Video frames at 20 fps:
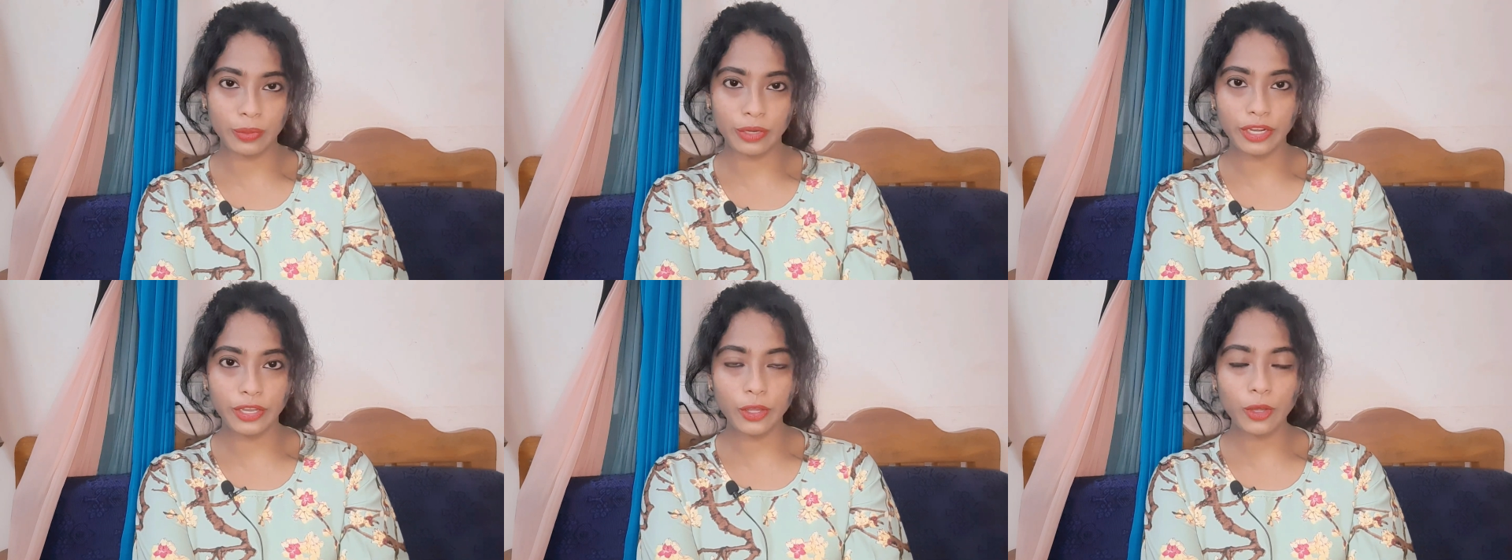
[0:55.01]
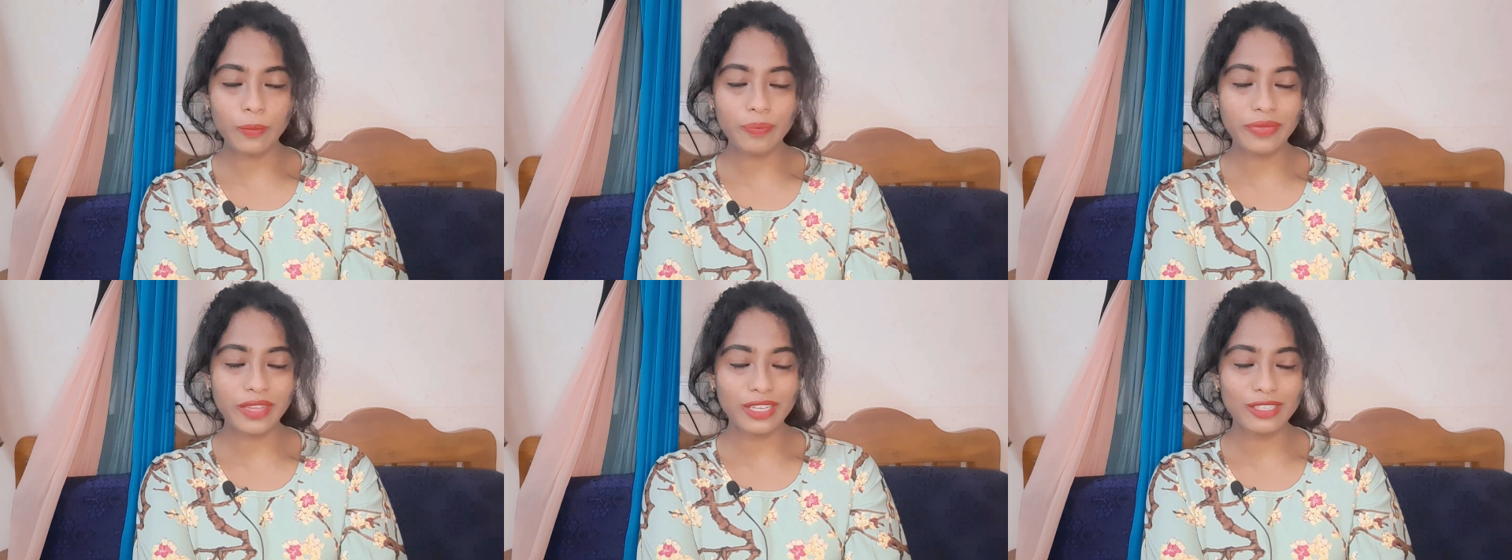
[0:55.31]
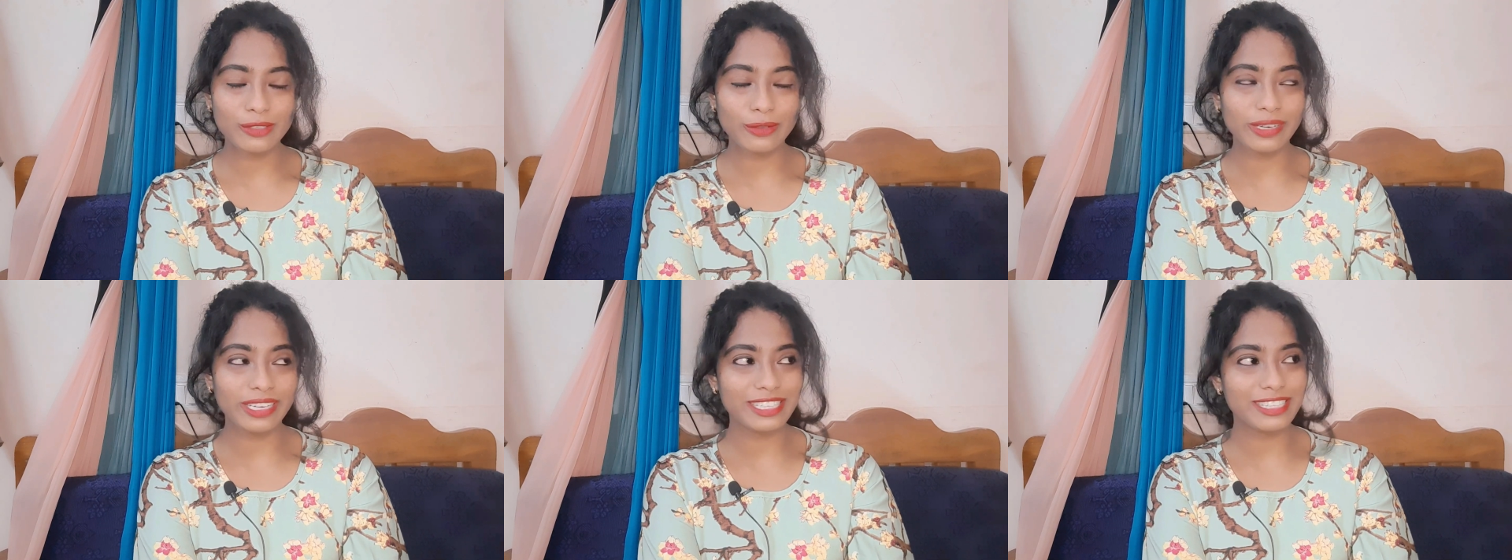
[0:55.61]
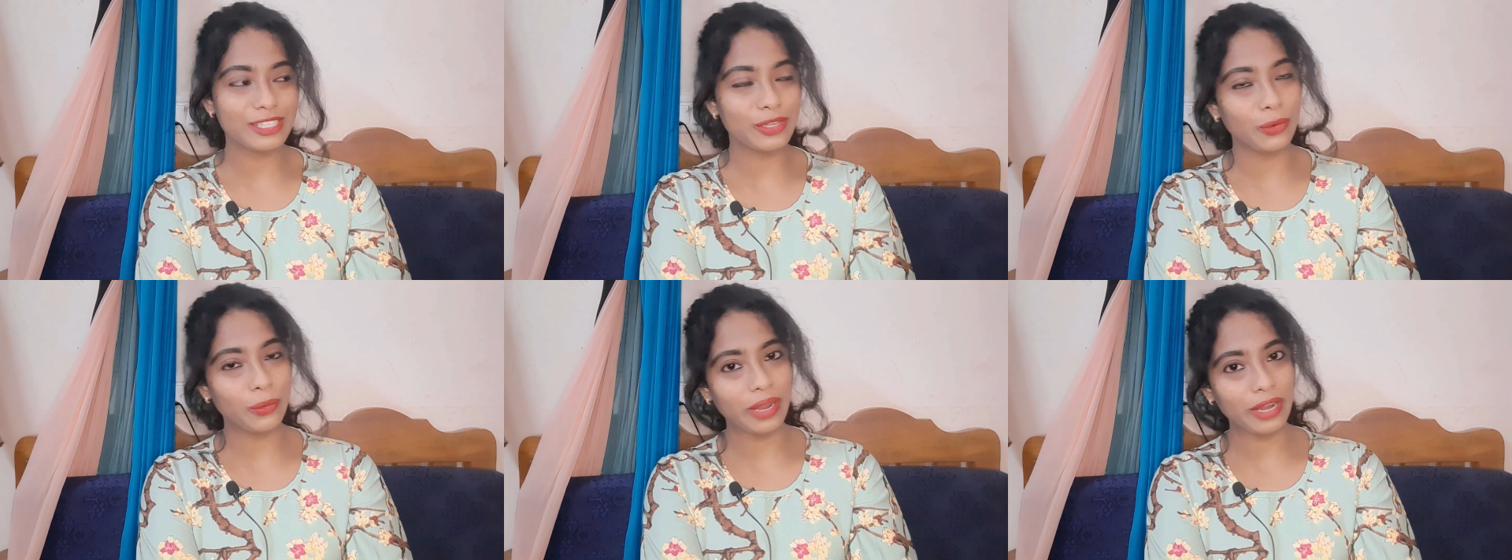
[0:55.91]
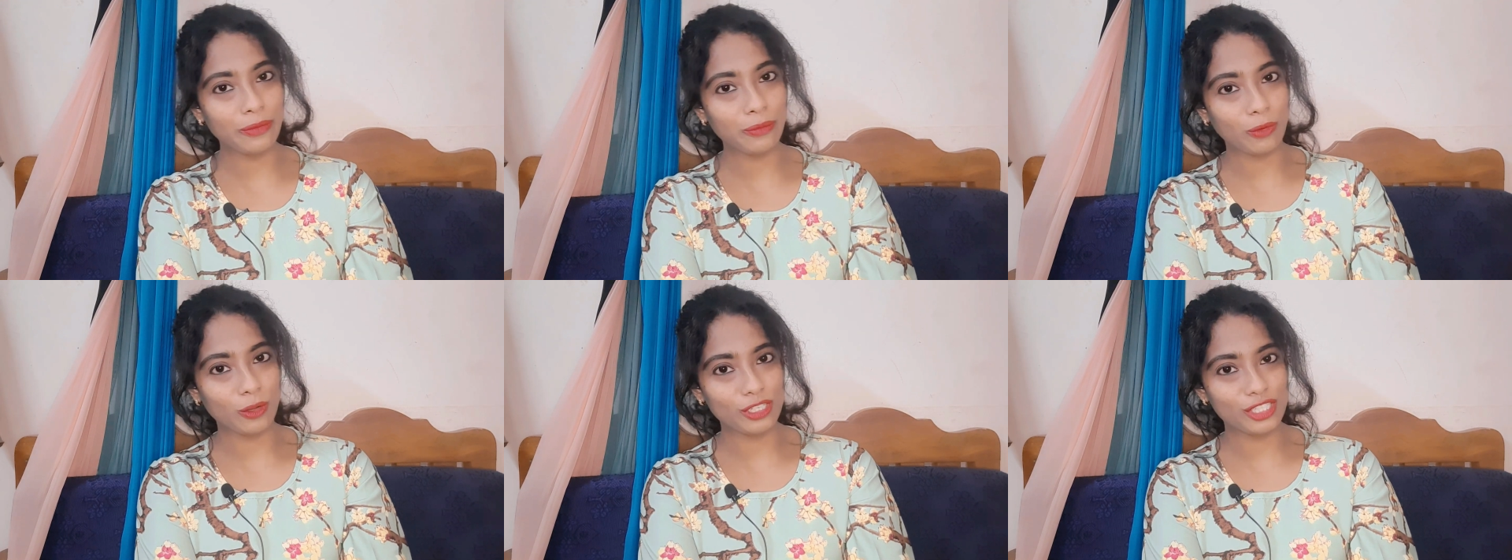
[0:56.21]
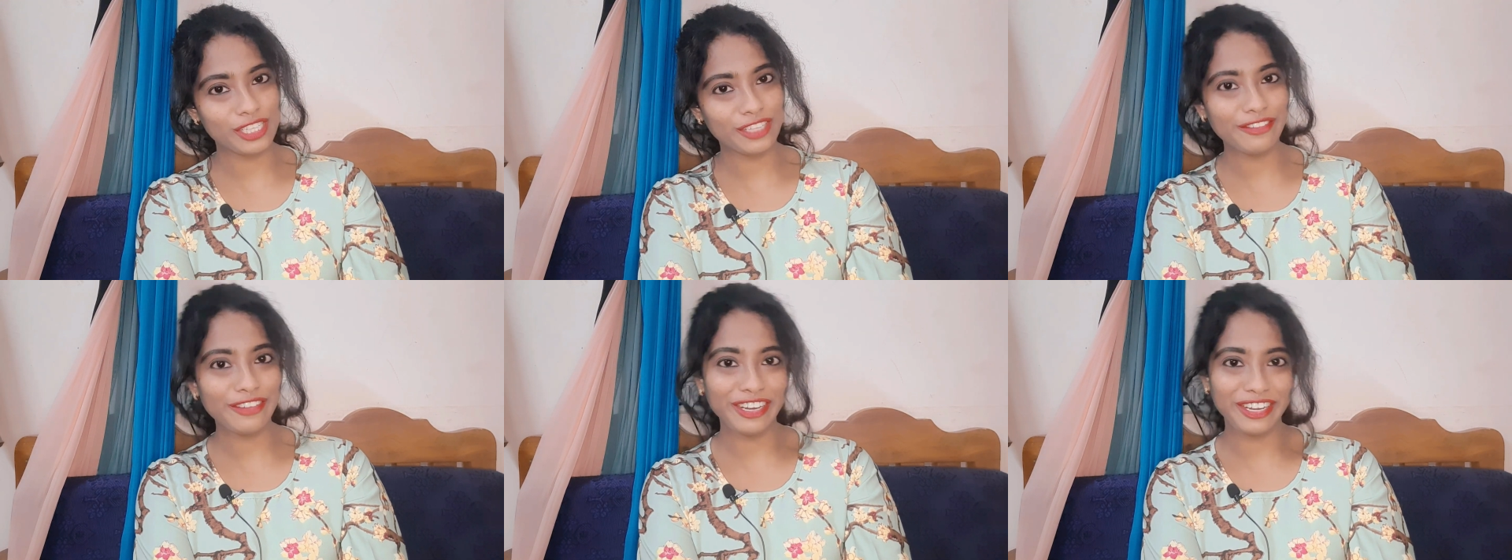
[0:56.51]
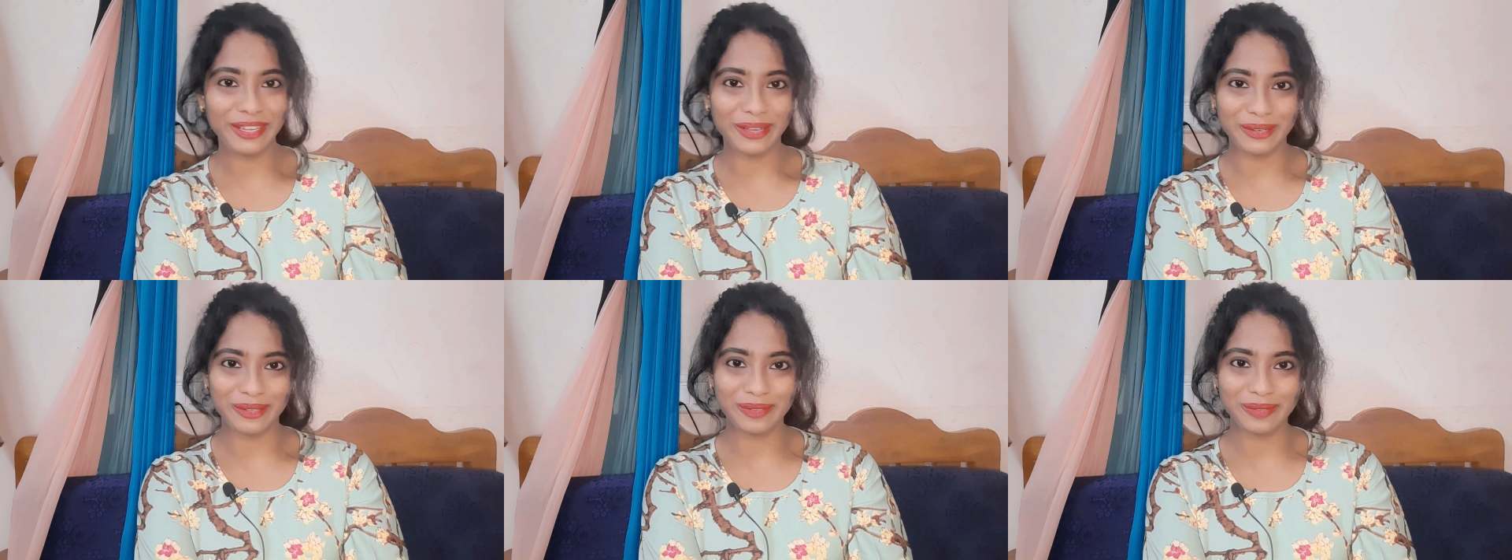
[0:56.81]
video. So let's go and watch the
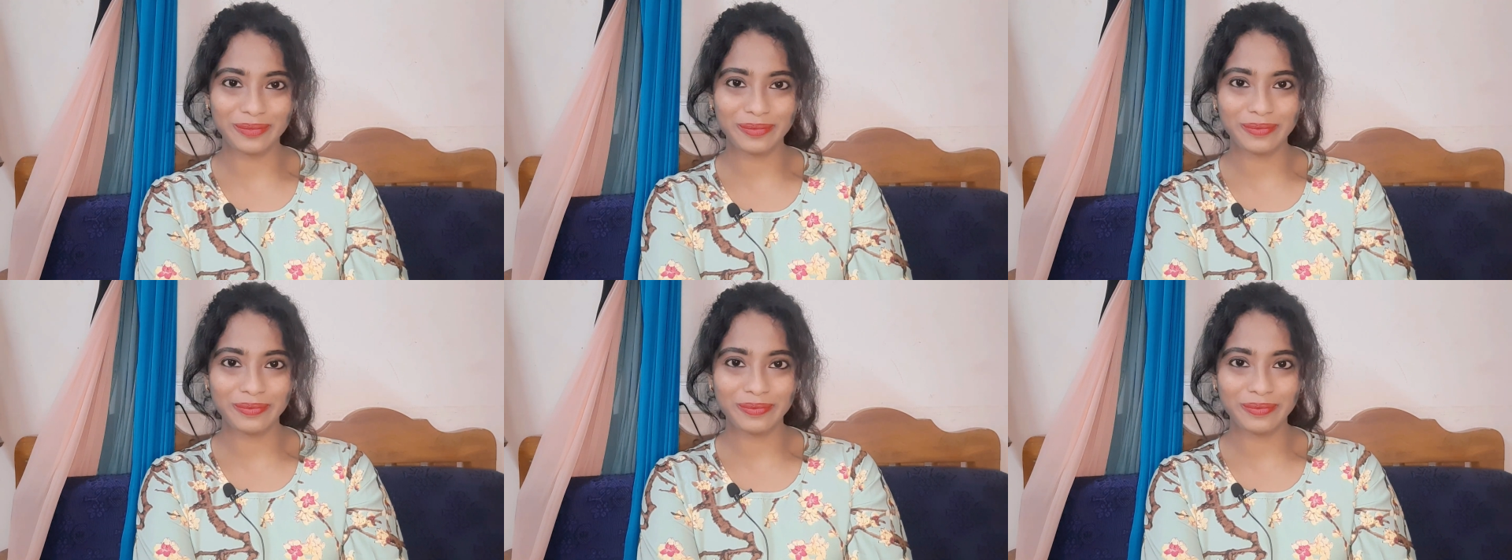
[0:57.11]
video.